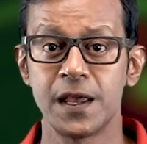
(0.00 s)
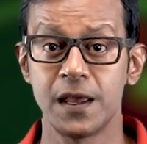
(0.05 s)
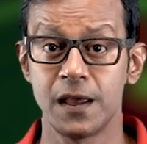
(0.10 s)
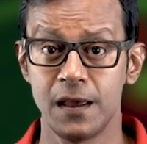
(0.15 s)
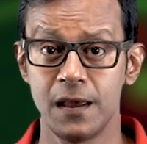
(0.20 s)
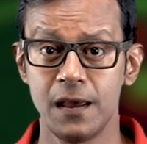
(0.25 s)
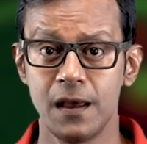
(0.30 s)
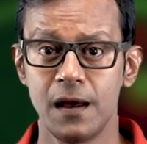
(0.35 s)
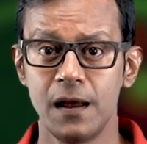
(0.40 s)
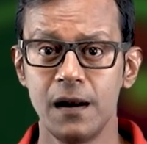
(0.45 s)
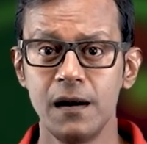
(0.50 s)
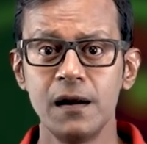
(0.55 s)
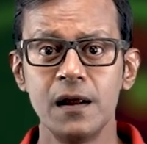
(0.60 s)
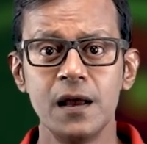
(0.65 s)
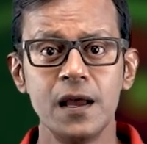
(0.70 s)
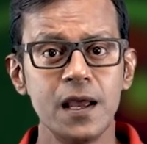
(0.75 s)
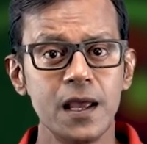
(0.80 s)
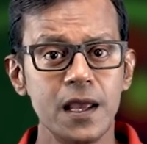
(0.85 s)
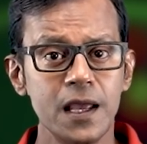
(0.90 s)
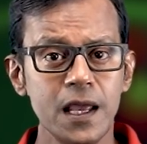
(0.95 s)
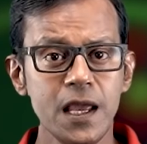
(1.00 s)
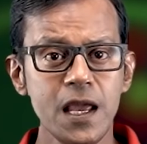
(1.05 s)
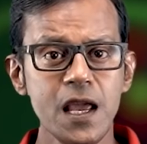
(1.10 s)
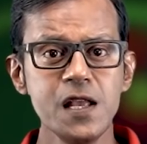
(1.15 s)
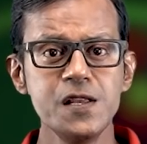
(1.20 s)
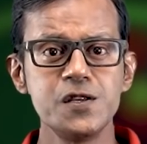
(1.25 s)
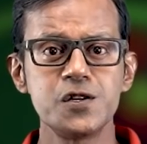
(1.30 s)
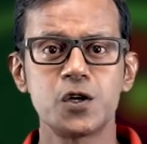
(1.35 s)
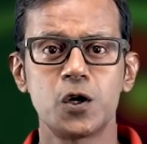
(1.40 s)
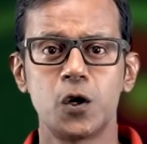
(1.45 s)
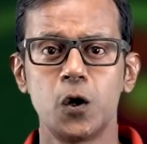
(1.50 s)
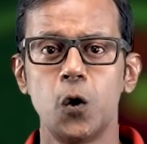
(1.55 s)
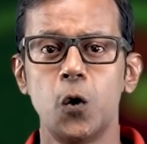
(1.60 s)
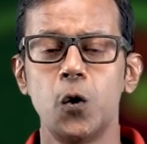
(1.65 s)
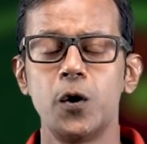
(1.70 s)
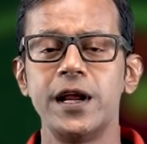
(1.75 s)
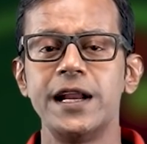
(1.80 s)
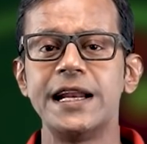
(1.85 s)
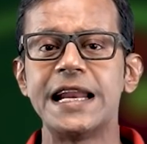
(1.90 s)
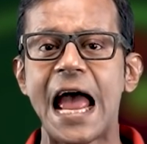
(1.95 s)
Here, each
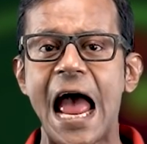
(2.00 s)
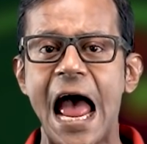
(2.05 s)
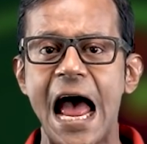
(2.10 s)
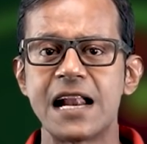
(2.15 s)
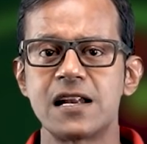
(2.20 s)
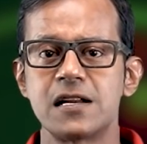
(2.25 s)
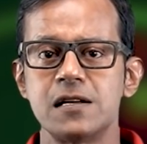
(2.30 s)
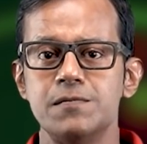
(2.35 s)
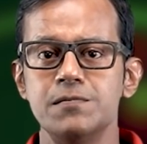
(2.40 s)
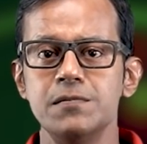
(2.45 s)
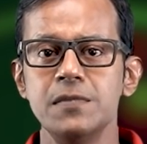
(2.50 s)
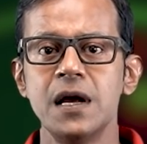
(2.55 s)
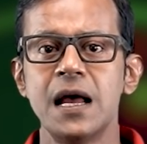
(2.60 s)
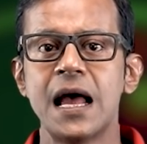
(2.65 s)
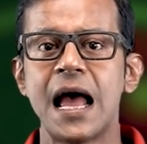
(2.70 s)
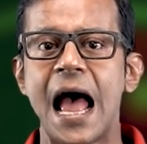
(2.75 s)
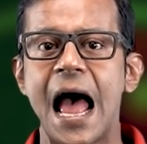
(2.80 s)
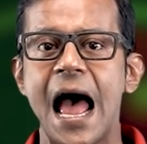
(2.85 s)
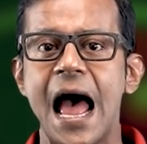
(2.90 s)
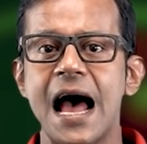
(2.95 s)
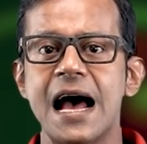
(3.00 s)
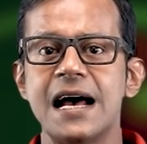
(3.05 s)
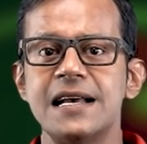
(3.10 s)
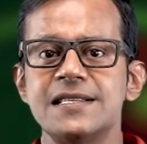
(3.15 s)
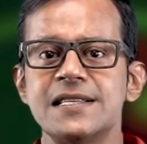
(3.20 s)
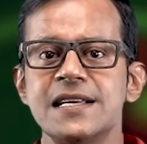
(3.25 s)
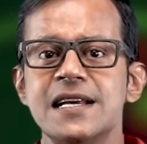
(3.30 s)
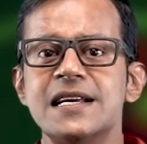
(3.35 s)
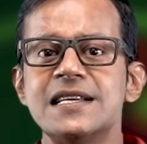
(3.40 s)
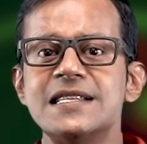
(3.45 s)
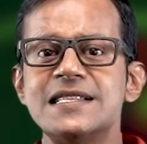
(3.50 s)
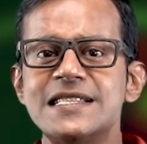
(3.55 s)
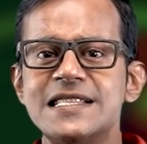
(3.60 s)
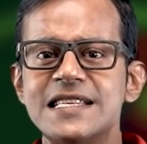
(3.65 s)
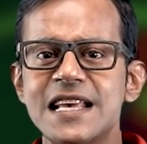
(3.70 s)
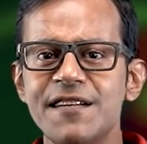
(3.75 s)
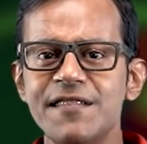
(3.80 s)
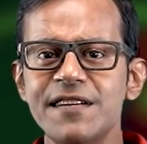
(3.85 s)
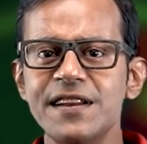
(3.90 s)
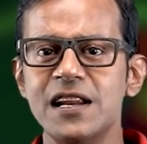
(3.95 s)
chlorine atom has
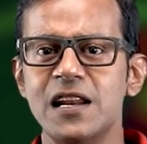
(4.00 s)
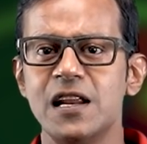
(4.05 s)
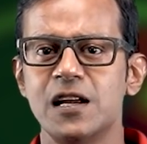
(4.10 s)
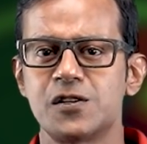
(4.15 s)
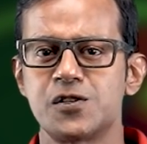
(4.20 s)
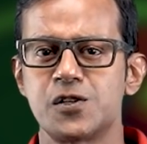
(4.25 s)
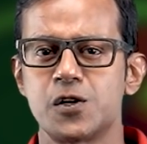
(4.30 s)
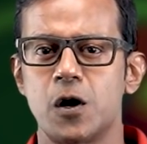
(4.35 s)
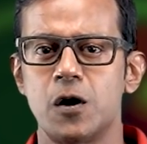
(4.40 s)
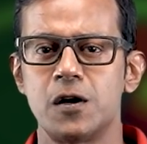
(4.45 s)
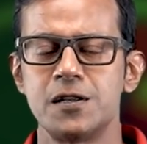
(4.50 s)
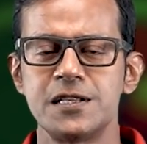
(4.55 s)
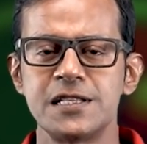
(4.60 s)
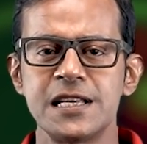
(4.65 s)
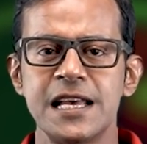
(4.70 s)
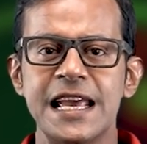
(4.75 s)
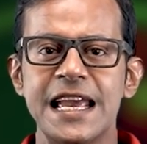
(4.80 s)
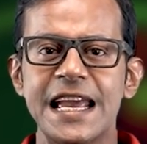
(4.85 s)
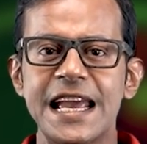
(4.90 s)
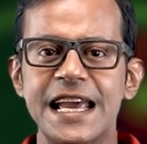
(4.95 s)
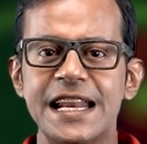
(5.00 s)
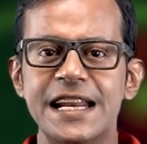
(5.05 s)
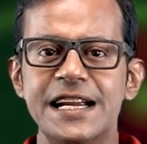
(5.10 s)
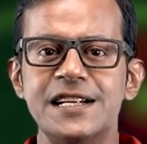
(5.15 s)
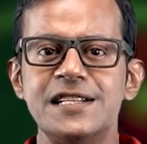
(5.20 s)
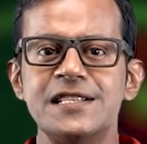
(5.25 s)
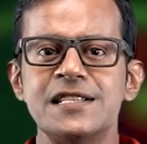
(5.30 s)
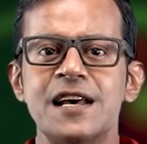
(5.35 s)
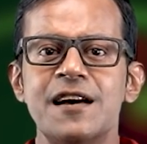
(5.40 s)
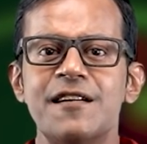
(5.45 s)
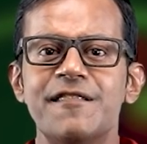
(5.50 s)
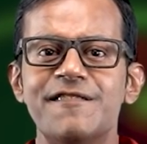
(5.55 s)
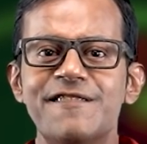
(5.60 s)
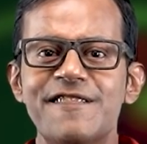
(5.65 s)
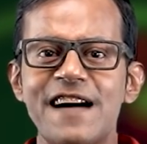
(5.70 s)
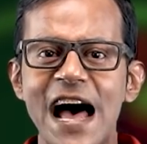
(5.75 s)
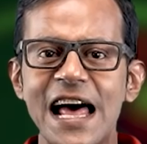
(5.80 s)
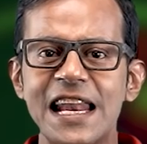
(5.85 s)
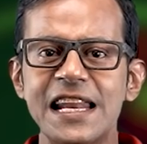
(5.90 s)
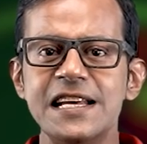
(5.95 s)
7 electrons in its
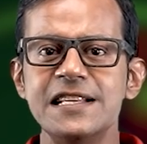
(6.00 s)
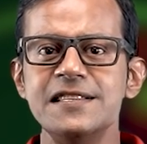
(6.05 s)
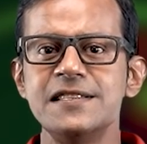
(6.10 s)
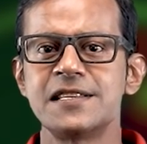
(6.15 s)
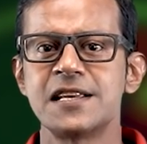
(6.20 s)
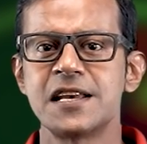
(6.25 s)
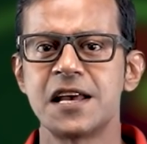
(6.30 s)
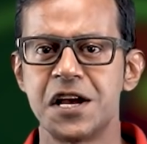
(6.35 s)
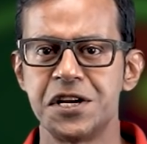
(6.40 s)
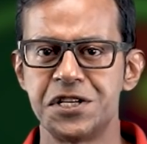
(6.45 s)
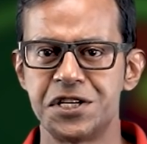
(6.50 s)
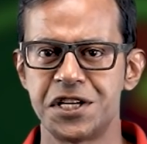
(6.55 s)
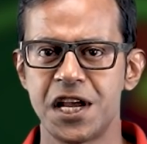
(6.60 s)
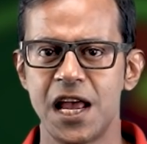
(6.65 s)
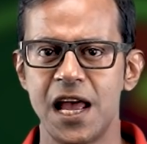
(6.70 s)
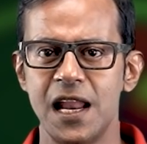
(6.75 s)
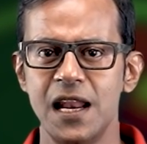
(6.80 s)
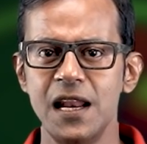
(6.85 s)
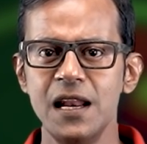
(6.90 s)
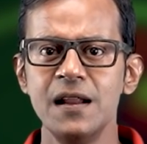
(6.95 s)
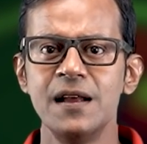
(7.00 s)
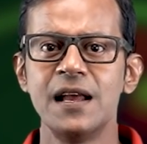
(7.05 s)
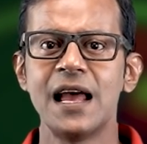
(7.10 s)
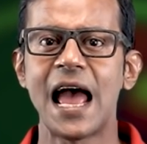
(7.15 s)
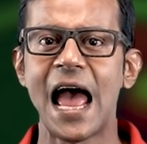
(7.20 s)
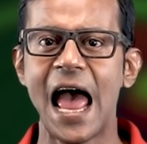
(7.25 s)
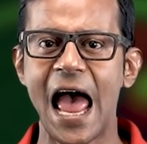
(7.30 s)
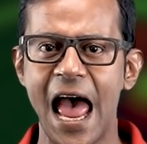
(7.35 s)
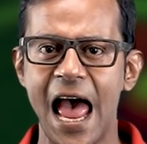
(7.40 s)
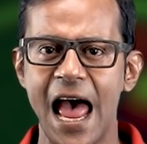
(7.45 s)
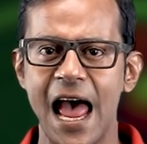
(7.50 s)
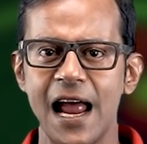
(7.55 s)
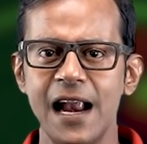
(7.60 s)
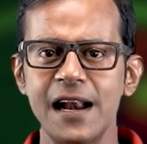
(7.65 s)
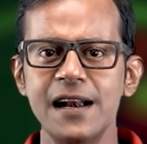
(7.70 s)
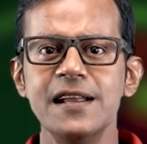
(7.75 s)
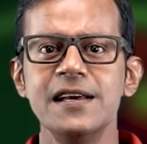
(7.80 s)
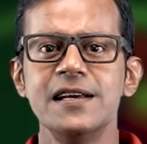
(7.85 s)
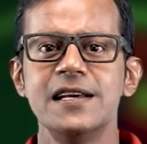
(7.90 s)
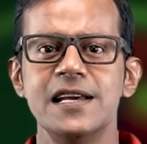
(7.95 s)
valence shell
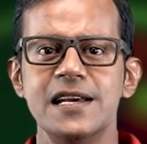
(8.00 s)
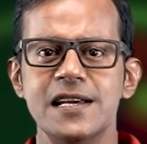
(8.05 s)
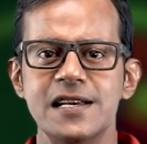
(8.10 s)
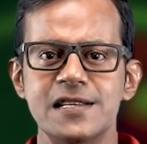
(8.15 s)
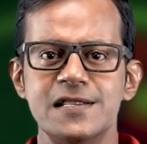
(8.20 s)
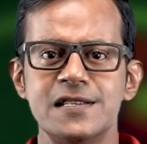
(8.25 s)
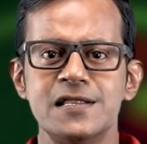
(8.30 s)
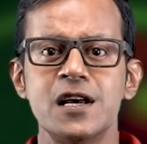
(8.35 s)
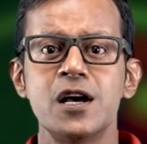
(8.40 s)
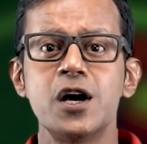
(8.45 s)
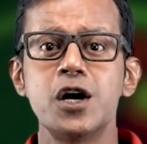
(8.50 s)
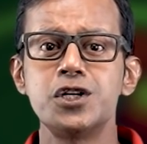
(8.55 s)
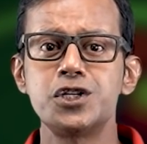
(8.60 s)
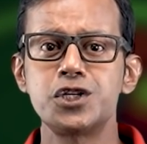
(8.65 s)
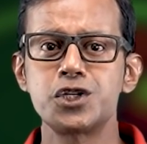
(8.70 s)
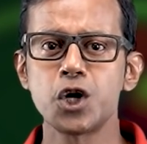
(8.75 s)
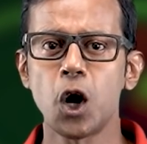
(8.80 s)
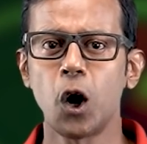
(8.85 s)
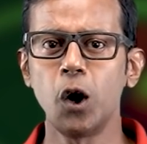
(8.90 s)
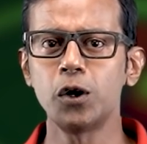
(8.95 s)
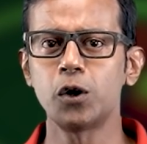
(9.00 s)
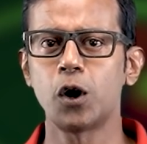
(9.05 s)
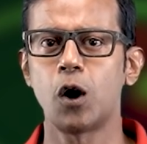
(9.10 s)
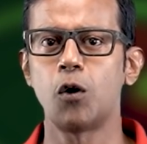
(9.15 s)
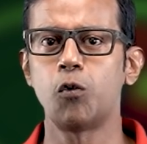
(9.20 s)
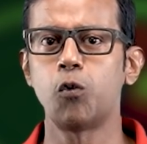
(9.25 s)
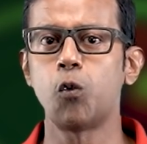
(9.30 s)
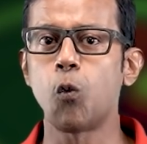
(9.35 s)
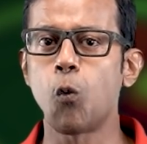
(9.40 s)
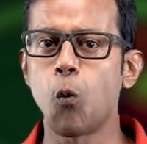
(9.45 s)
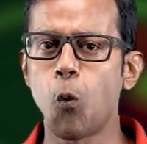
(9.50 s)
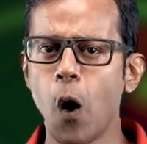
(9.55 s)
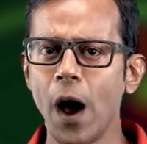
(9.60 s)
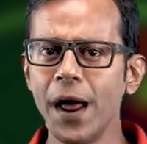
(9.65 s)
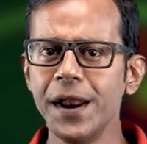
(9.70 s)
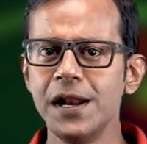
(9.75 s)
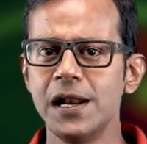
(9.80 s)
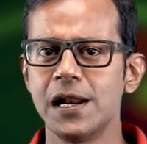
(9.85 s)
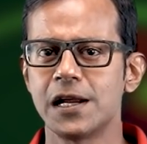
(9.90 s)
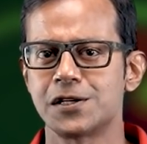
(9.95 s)
and is short of
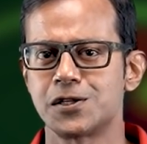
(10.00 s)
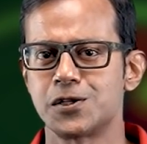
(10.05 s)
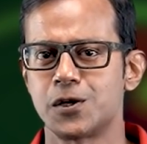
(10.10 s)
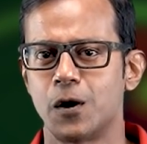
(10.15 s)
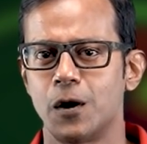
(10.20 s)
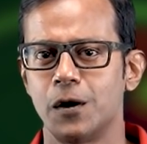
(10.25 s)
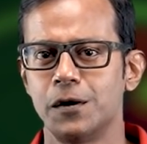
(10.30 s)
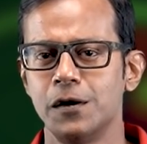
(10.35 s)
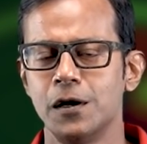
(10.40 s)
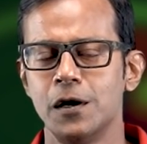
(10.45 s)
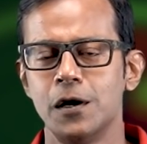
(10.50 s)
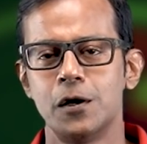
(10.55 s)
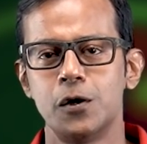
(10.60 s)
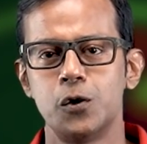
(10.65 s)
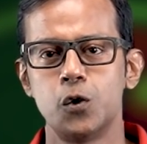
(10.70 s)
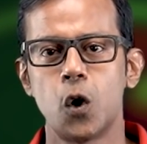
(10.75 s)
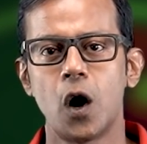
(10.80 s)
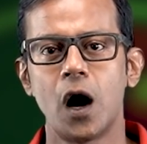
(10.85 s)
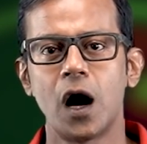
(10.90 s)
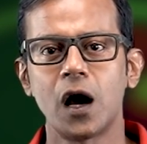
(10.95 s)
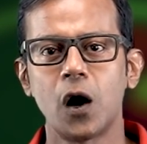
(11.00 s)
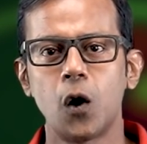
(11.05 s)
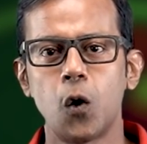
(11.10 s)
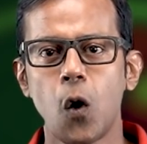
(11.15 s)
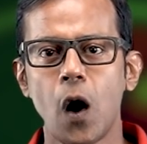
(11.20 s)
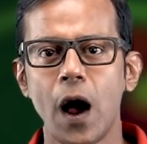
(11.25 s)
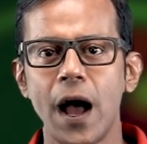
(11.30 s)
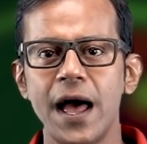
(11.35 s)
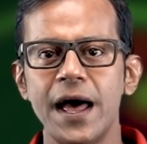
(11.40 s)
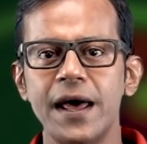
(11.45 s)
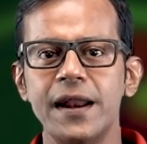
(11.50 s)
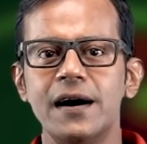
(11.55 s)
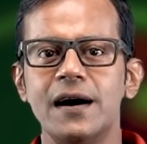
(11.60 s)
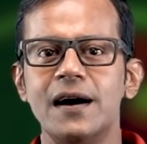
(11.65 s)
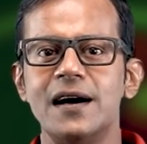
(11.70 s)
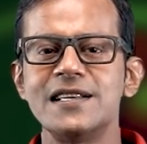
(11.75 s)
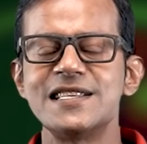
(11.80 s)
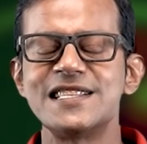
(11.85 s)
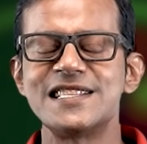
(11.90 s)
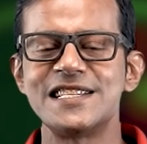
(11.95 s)
1 electron to acquire
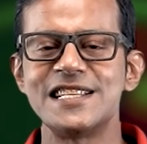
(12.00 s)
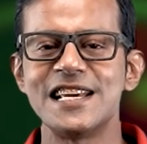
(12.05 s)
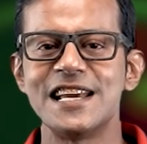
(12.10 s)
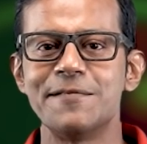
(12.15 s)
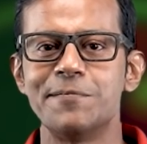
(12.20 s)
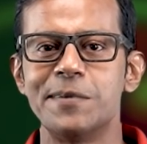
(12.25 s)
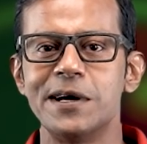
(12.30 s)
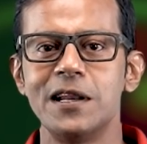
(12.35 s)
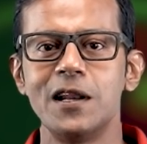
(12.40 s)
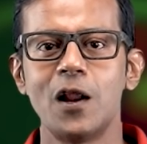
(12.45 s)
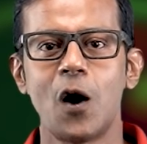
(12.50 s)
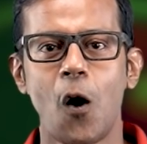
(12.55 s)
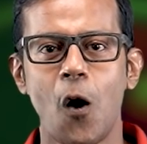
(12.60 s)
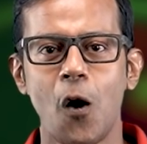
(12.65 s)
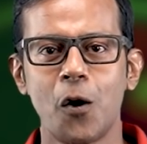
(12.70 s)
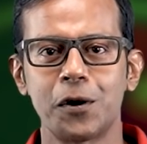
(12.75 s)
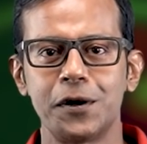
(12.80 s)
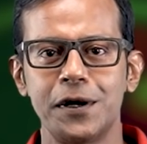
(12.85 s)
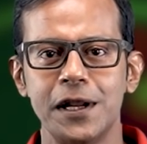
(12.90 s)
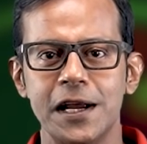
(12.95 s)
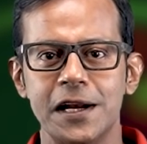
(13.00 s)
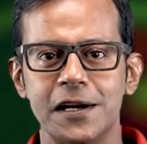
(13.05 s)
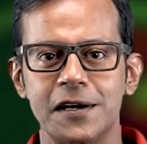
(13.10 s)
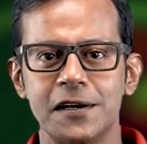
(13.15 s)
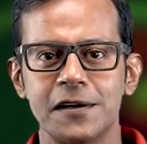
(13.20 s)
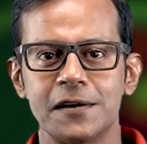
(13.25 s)
a stable octet.